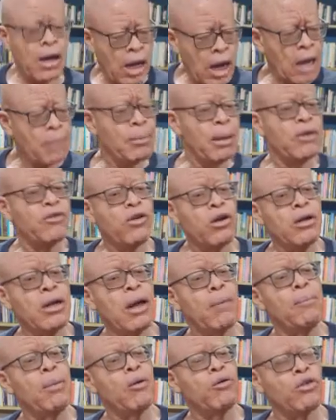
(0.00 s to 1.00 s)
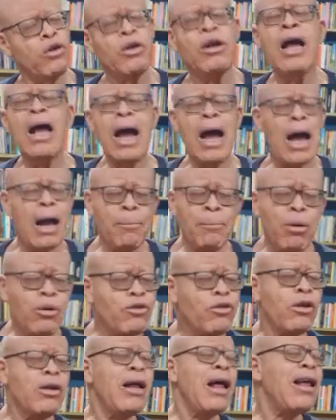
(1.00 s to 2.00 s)
I mentioned abortion.
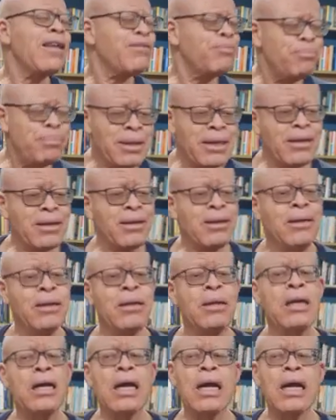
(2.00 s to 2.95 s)
Abortion has been